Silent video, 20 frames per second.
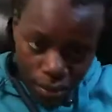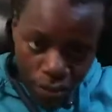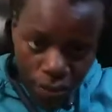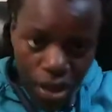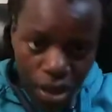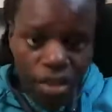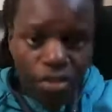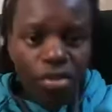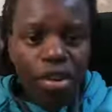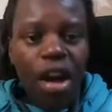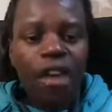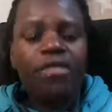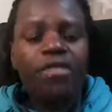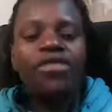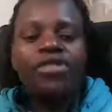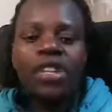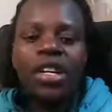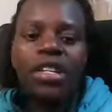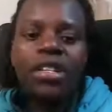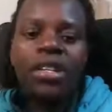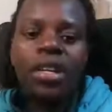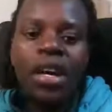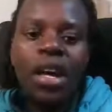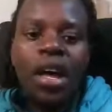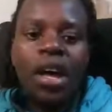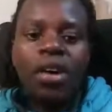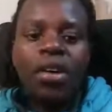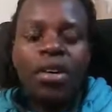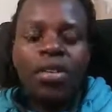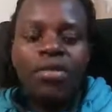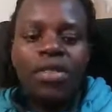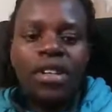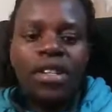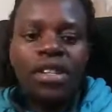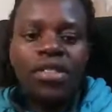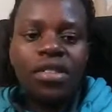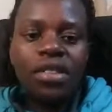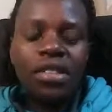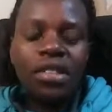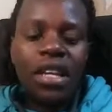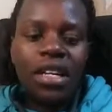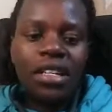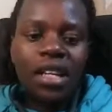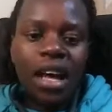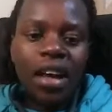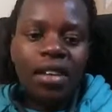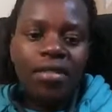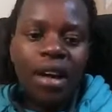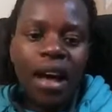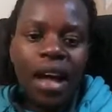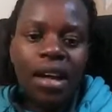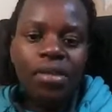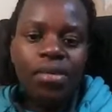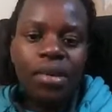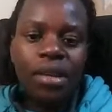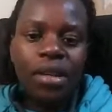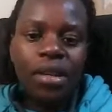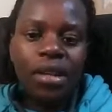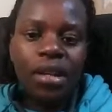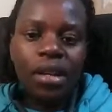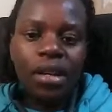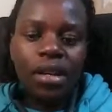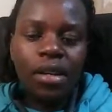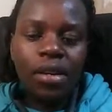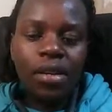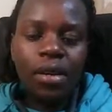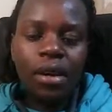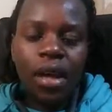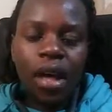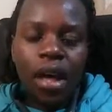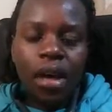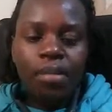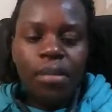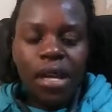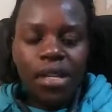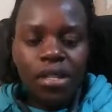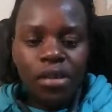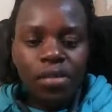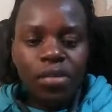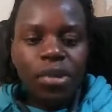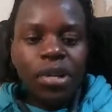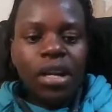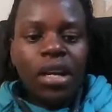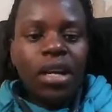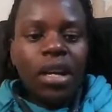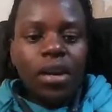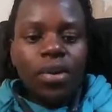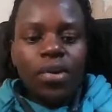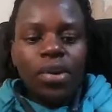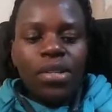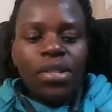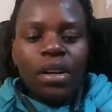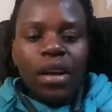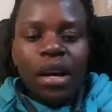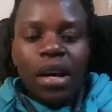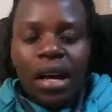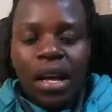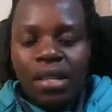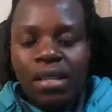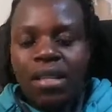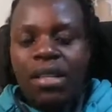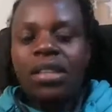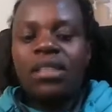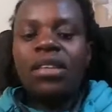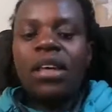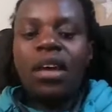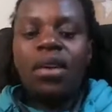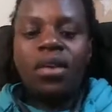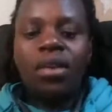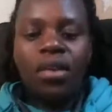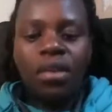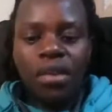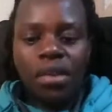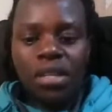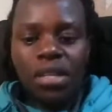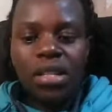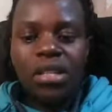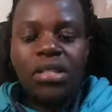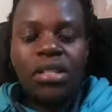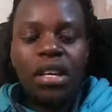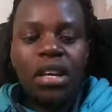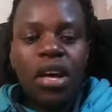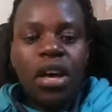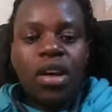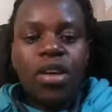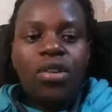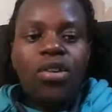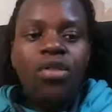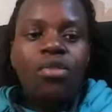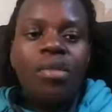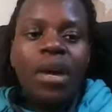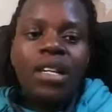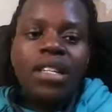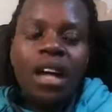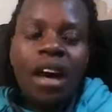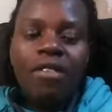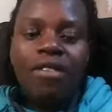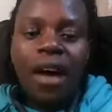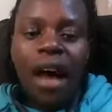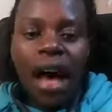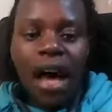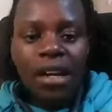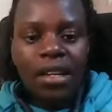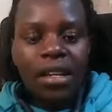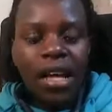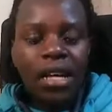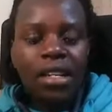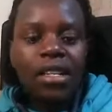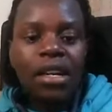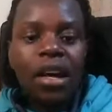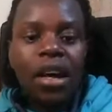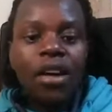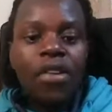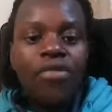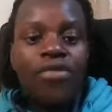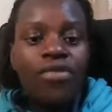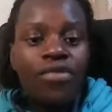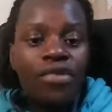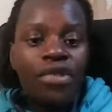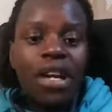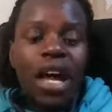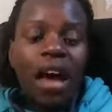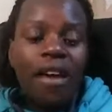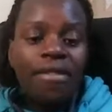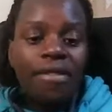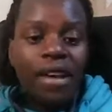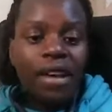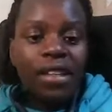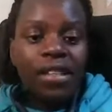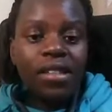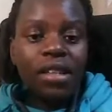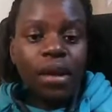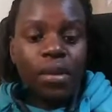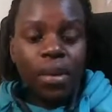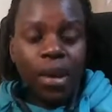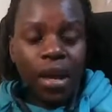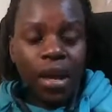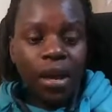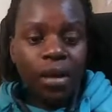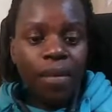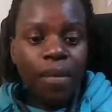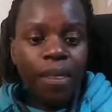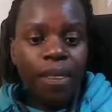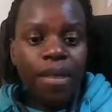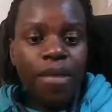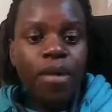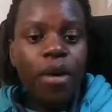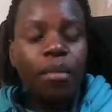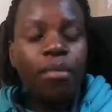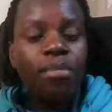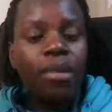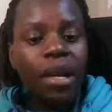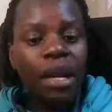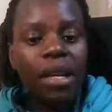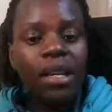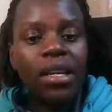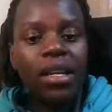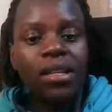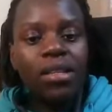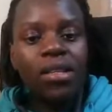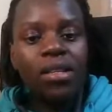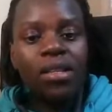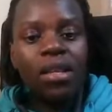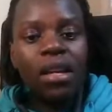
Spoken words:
If you have joined conversations that I have had with Masimurege, who is a counseling psychologist, you might have heard that food affects the way your brain is